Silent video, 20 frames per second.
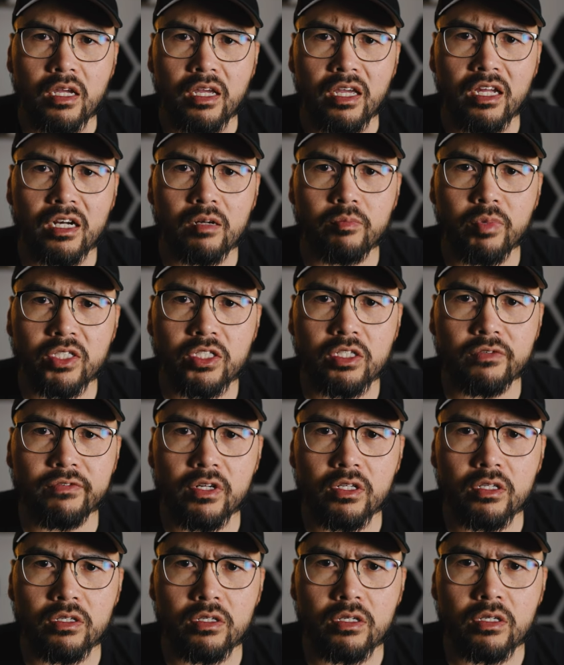and a bunch of
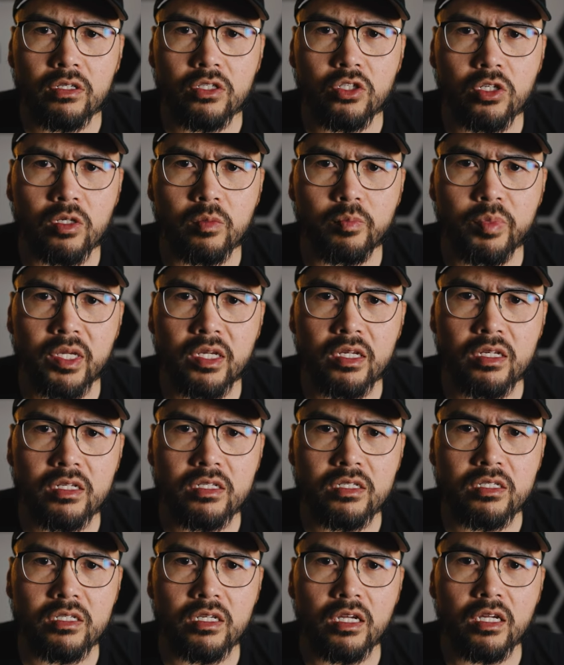other
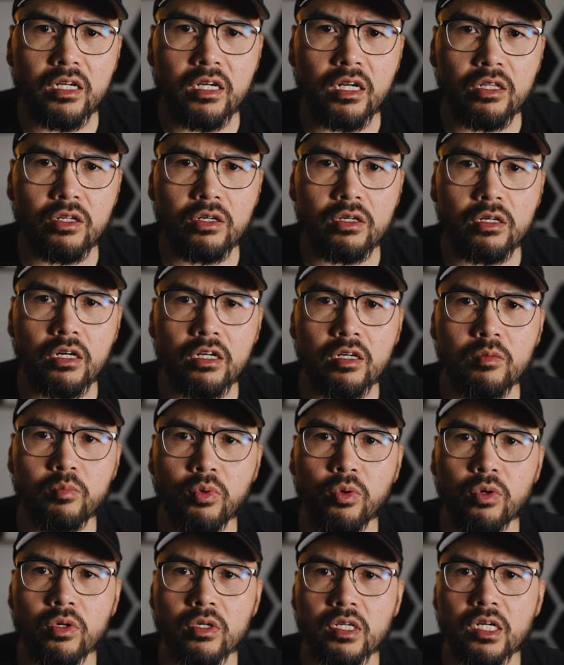Europeans and other
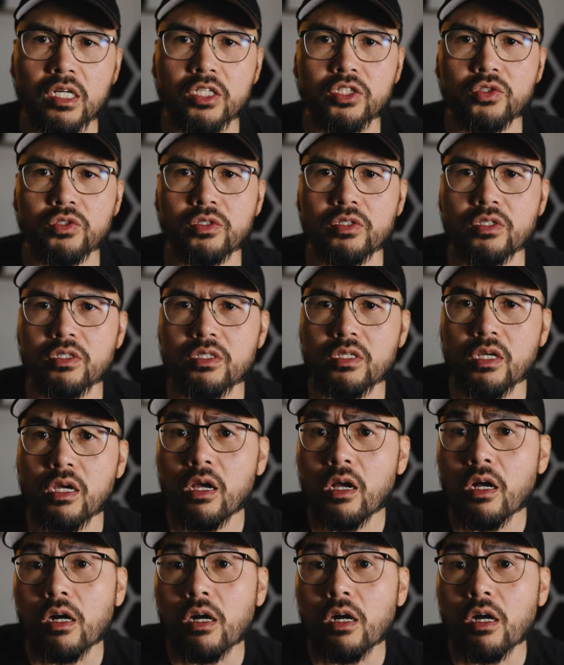unimportant countries